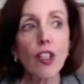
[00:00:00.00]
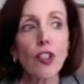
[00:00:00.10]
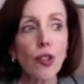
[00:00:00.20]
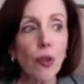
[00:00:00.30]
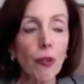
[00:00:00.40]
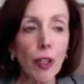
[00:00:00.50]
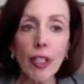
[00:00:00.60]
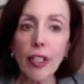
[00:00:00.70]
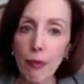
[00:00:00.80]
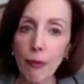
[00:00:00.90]
So
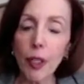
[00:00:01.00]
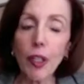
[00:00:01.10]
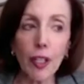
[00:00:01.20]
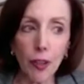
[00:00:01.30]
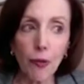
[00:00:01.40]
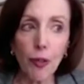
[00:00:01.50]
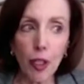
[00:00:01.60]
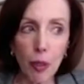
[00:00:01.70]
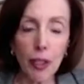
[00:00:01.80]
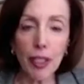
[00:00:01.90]
at the
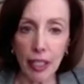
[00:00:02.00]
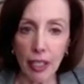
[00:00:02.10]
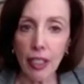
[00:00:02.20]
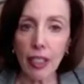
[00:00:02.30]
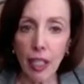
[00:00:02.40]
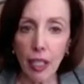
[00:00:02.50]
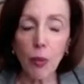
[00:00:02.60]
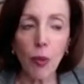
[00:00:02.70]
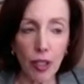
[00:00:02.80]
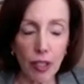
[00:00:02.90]
very beginning,
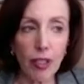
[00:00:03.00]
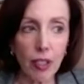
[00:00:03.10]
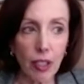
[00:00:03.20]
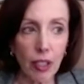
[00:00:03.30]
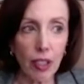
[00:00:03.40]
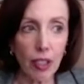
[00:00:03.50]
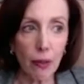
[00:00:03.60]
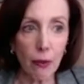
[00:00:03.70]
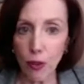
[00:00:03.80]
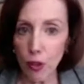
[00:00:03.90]
I was
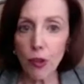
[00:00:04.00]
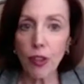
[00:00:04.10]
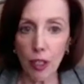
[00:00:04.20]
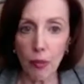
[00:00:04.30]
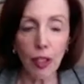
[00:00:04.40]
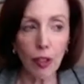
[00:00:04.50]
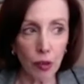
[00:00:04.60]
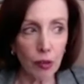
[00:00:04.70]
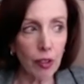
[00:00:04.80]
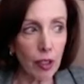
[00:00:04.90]
certainly on
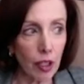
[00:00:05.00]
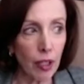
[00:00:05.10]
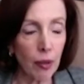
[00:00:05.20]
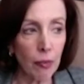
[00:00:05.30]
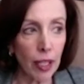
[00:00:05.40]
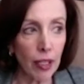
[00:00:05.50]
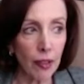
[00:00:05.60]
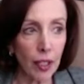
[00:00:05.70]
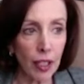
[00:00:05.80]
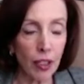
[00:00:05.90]
my own,
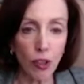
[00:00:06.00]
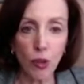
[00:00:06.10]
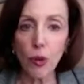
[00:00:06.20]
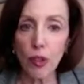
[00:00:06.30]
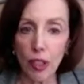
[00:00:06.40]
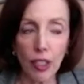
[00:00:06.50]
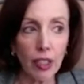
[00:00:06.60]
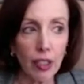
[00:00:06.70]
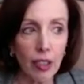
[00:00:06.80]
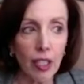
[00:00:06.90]
and then
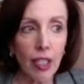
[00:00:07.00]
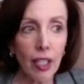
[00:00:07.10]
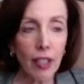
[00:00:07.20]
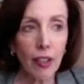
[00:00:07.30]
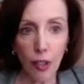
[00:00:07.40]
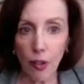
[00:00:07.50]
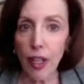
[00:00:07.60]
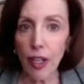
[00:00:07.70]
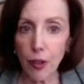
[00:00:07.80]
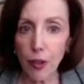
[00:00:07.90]
shortly
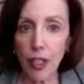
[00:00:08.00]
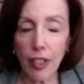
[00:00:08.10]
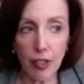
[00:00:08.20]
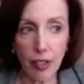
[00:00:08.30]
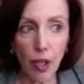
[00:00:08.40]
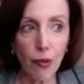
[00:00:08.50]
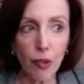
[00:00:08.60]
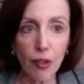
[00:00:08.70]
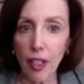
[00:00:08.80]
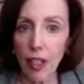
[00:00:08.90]
thereafter, I
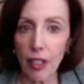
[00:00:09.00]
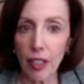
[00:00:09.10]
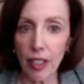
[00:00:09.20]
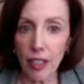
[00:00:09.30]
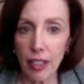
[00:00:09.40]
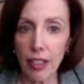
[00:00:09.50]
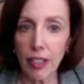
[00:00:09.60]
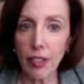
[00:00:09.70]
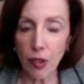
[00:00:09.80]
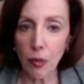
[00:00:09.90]
discovered that I
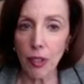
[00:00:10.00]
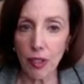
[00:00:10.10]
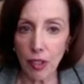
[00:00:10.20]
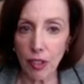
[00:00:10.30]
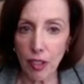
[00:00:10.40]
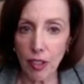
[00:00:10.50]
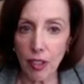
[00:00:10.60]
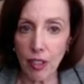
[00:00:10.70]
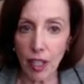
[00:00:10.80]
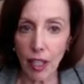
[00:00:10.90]
needed some
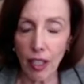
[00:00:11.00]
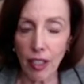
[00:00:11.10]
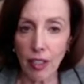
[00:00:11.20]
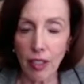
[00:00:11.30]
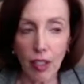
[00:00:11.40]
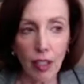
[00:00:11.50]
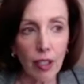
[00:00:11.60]
assistance, and